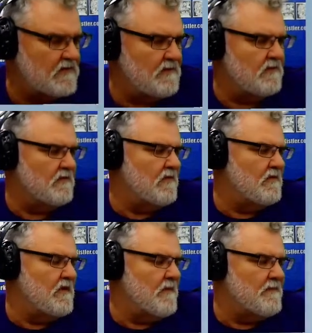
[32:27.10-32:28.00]
uh,
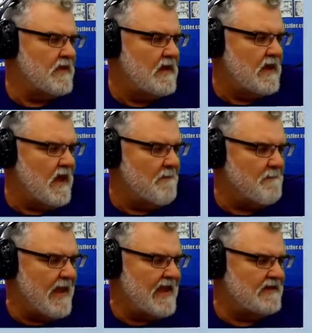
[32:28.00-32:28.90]
uh, um,
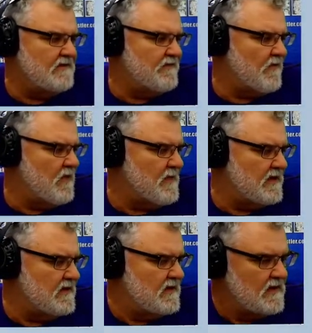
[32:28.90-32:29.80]
Amanda
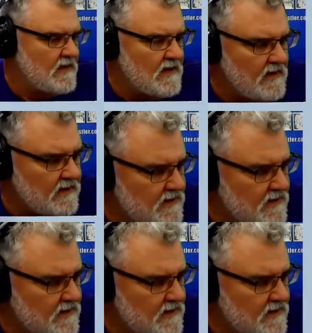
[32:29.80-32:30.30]
Furman did